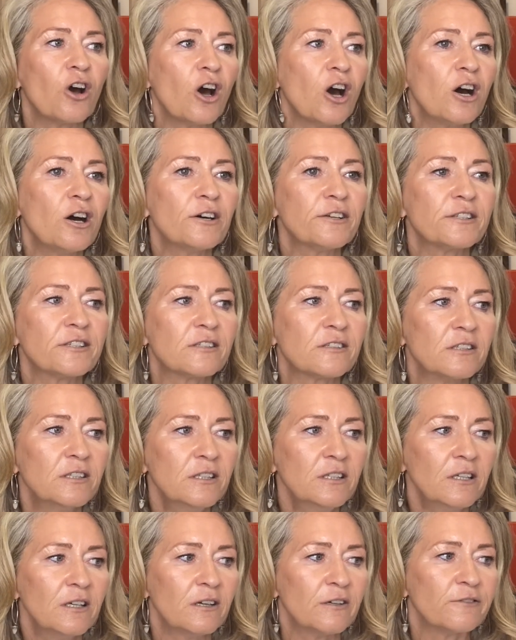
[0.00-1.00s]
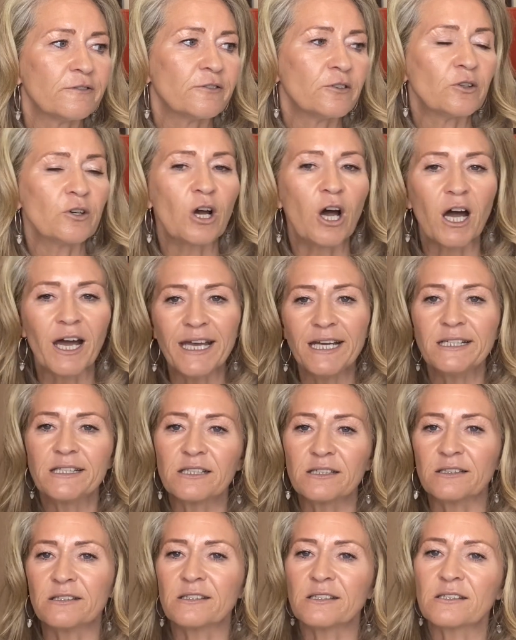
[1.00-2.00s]
Ask for
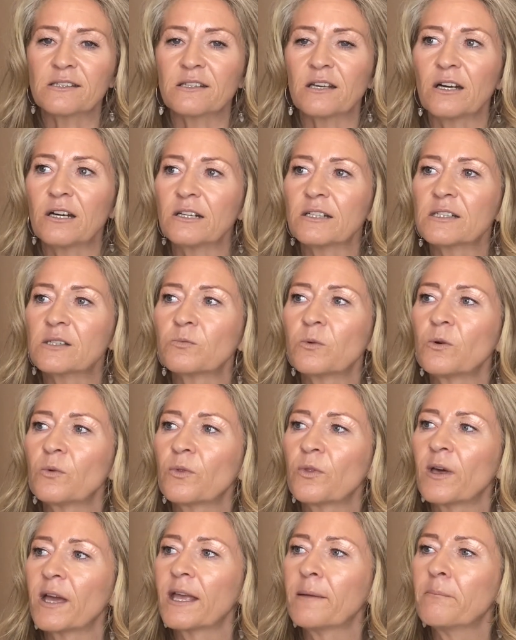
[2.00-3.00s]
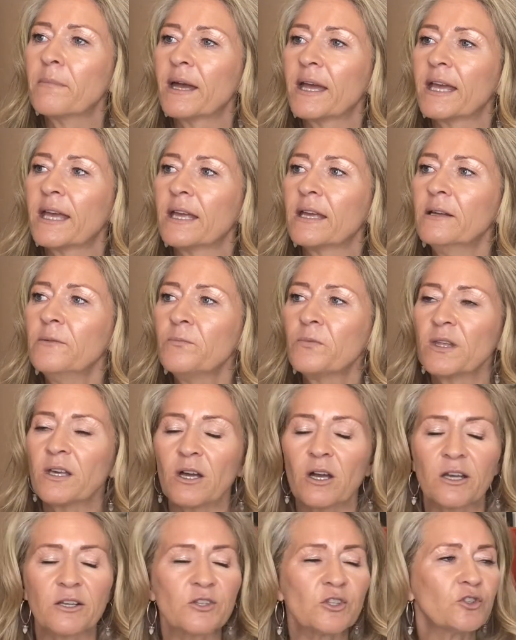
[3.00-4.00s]
guidance. Ask what they may,
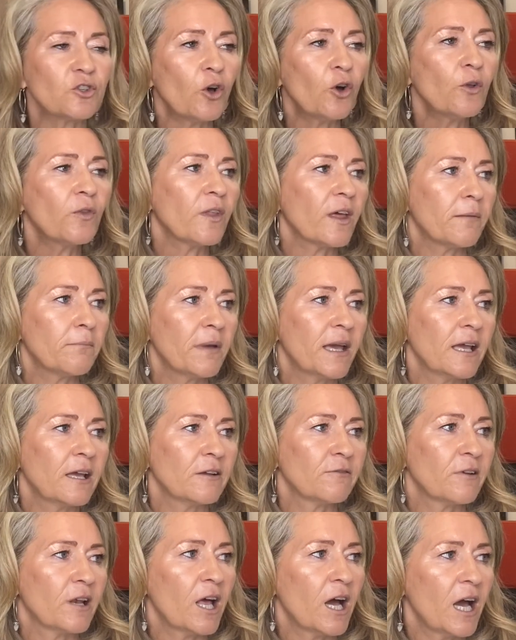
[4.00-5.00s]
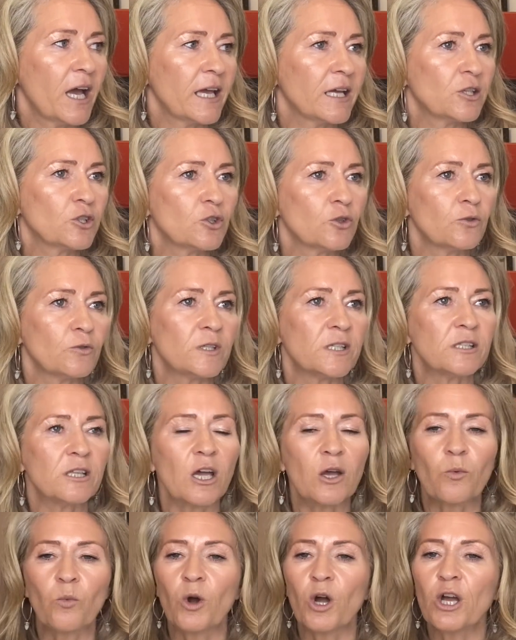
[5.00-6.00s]
a song they may have liked, or is
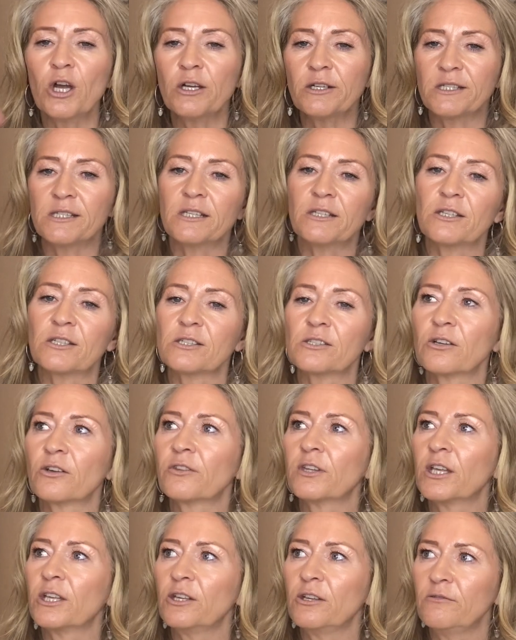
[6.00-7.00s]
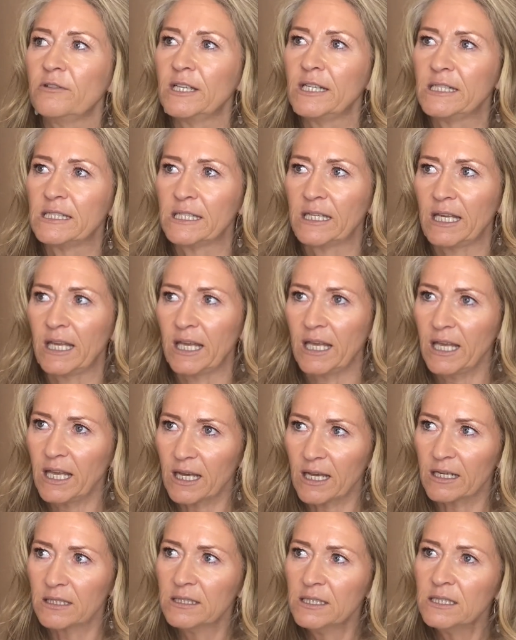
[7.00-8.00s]
there words in a song that you need to
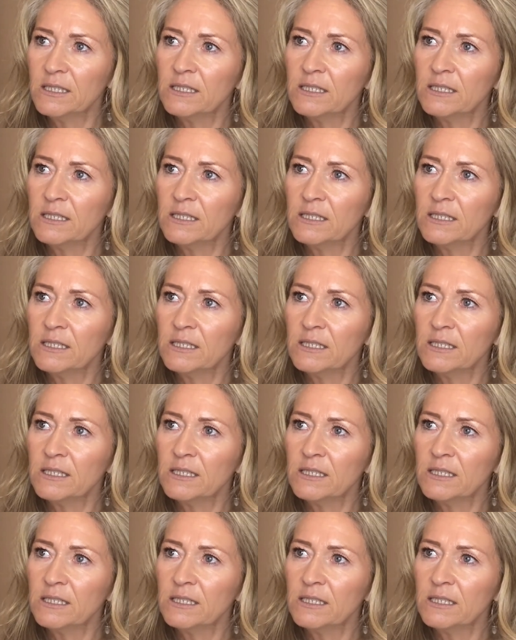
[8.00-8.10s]
hear?